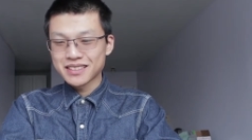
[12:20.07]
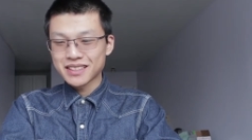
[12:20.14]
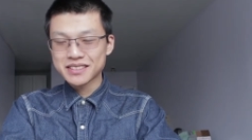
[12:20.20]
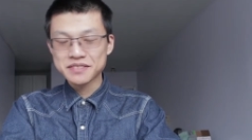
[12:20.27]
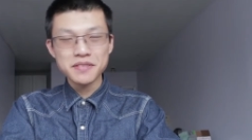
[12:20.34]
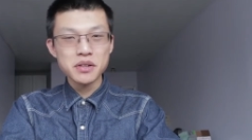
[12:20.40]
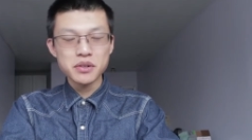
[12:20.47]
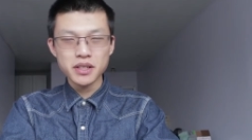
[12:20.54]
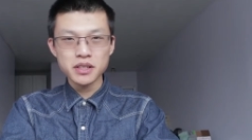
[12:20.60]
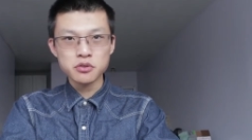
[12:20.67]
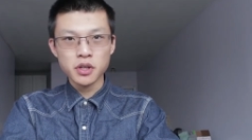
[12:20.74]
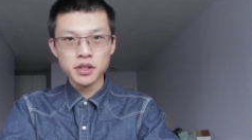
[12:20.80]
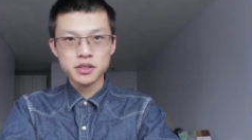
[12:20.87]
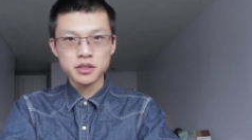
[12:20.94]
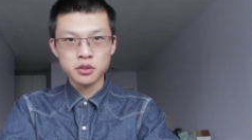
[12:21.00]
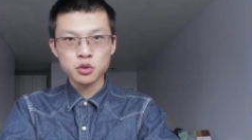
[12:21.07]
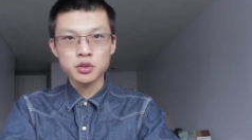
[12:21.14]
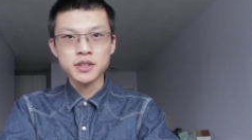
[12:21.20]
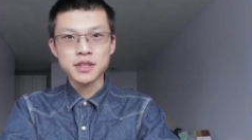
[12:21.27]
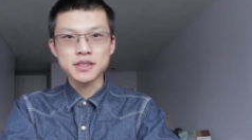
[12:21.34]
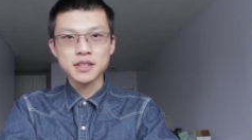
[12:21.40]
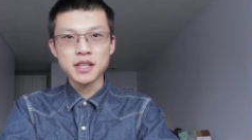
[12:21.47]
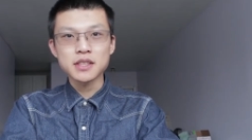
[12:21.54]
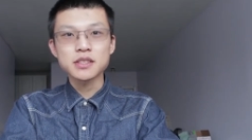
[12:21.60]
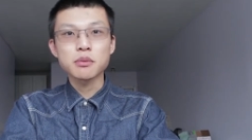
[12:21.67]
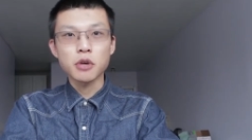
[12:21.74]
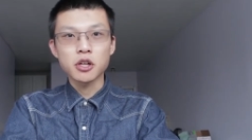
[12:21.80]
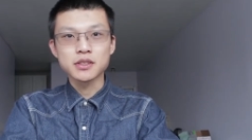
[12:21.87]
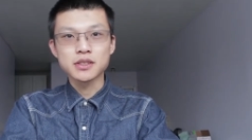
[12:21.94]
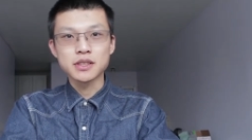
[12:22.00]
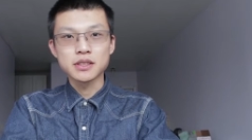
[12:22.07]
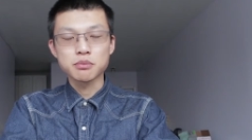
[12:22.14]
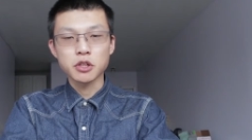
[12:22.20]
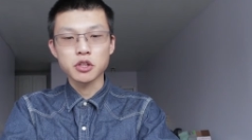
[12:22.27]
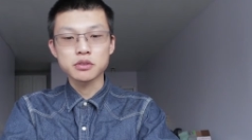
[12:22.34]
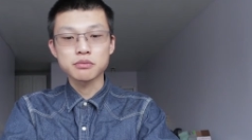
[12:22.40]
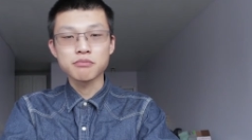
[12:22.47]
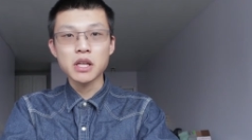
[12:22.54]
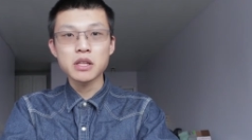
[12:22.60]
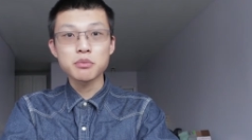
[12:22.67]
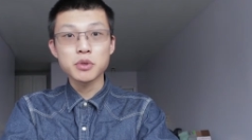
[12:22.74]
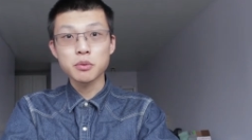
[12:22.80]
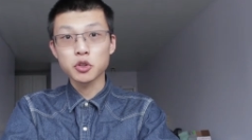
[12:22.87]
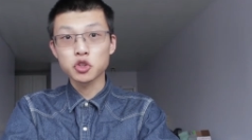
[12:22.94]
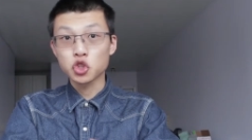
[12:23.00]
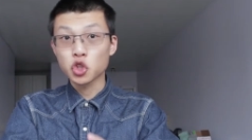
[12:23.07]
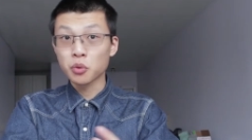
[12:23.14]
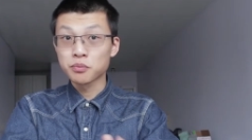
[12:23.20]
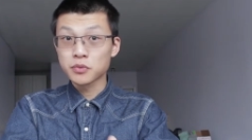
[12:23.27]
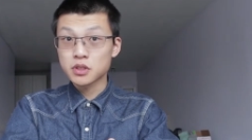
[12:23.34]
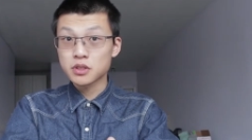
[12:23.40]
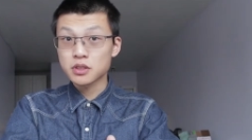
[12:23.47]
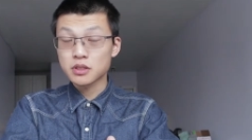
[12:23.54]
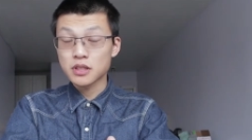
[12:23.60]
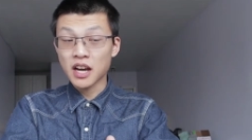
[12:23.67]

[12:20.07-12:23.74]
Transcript: It's very interesting to discuss about this because many people don't